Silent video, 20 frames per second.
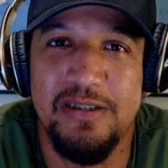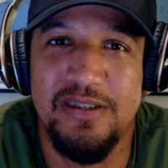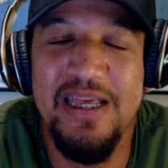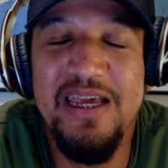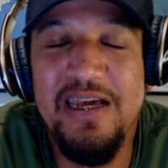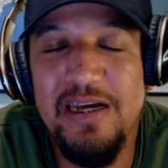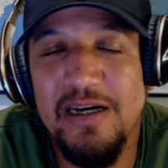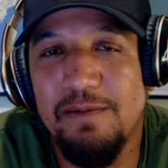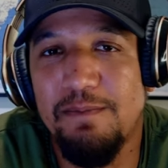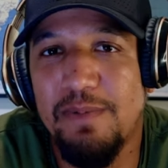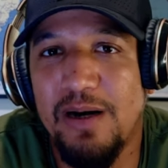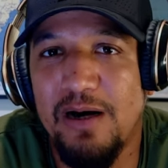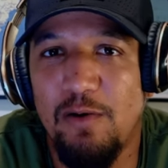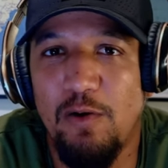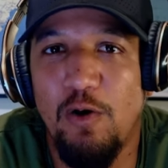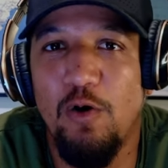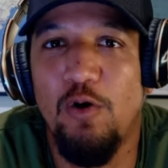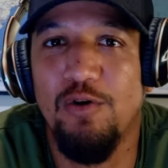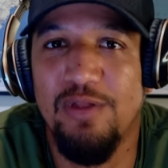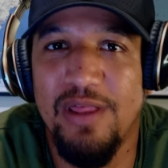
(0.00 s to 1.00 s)
think
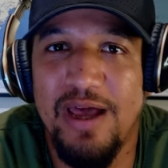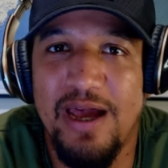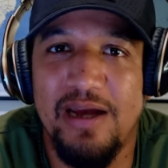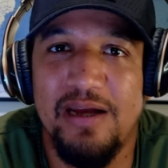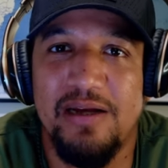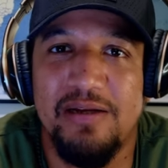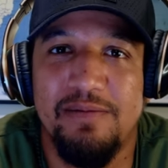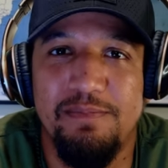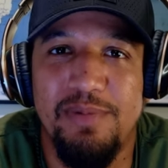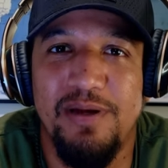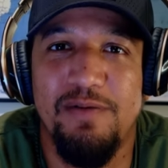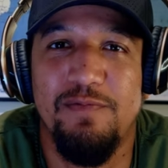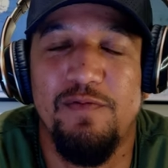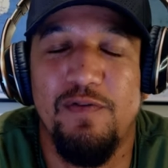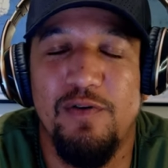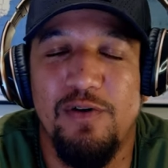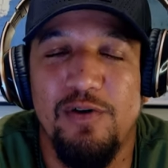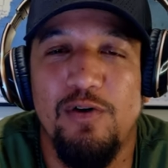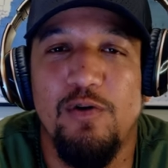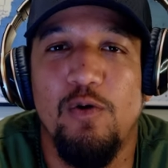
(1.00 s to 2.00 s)
about all that
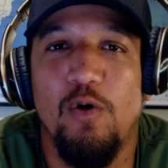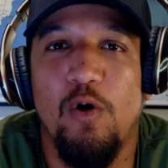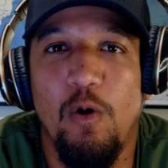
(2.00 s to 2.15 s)
before you